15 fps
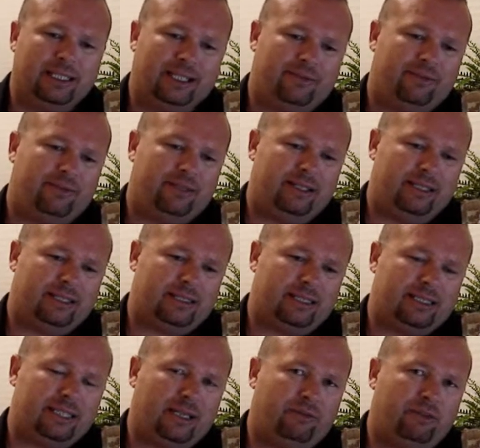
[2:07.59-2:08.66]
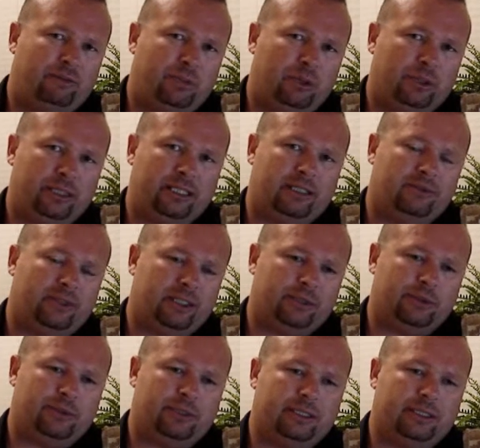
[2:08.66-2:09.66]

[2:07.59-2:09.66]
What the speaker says: if as a self-employed individual,